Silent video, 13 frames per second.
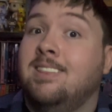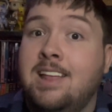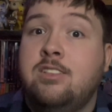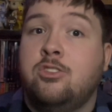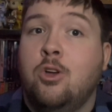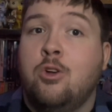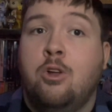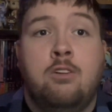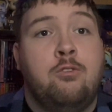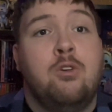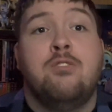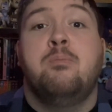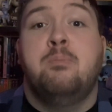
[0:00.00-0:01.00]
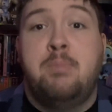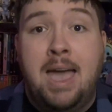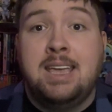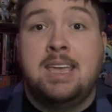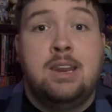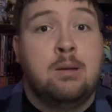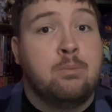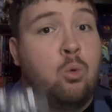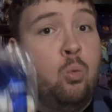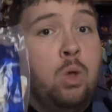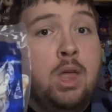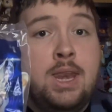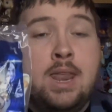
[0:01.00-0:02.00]
Let's start off with baggie number
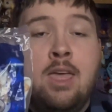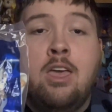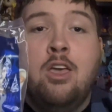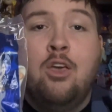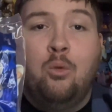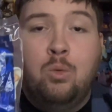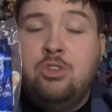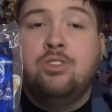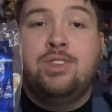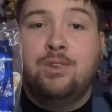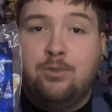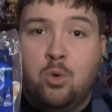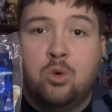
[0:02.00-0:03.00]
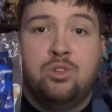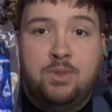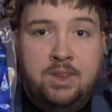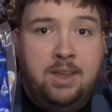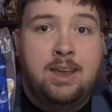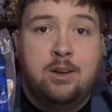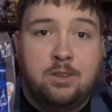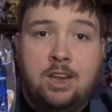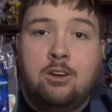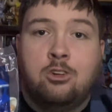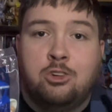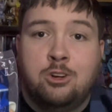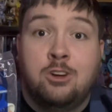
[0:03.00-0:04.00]
1, which is of course the title
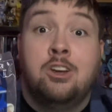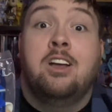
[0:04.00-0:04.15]
character,